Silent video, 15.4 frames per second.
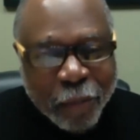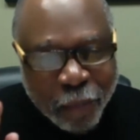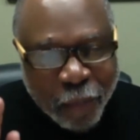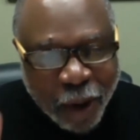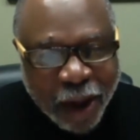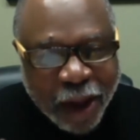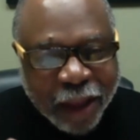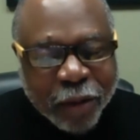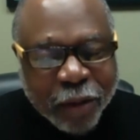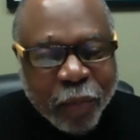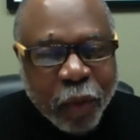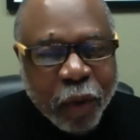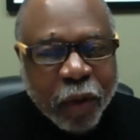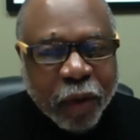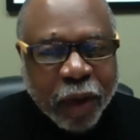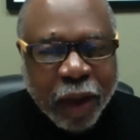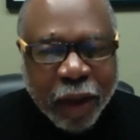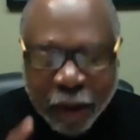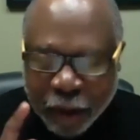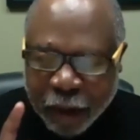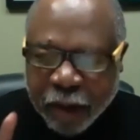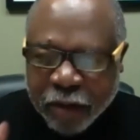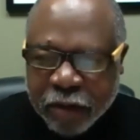buy the book.
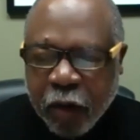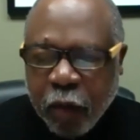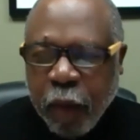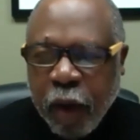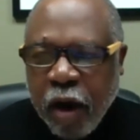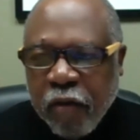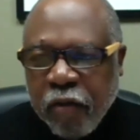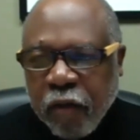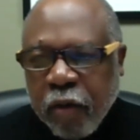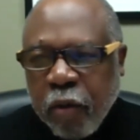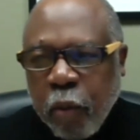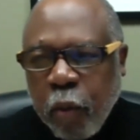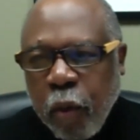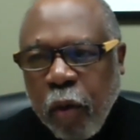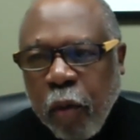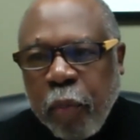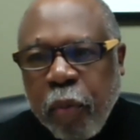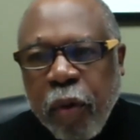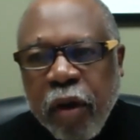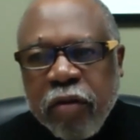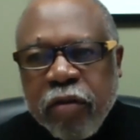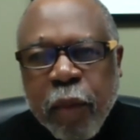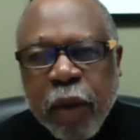Let's help Africa World
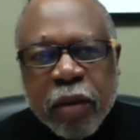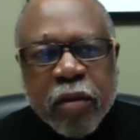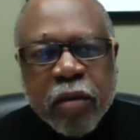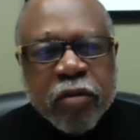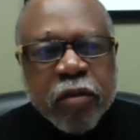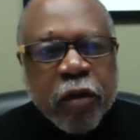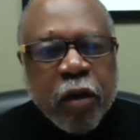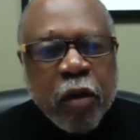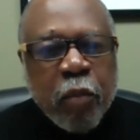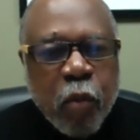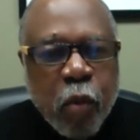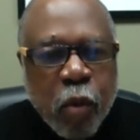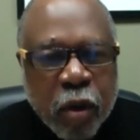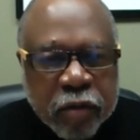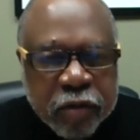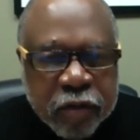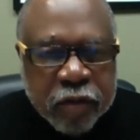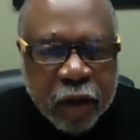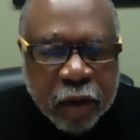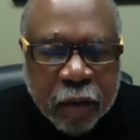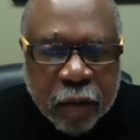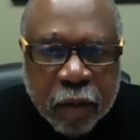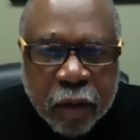Press make this a #1
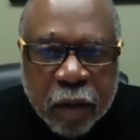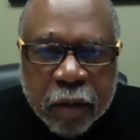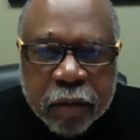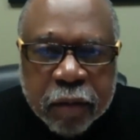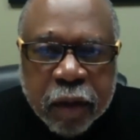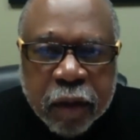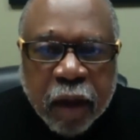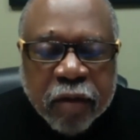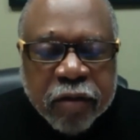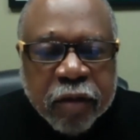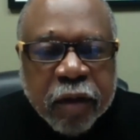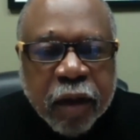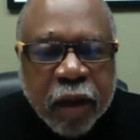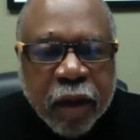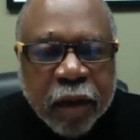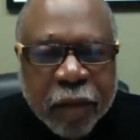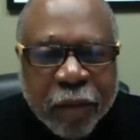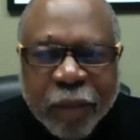seller. Thanks again.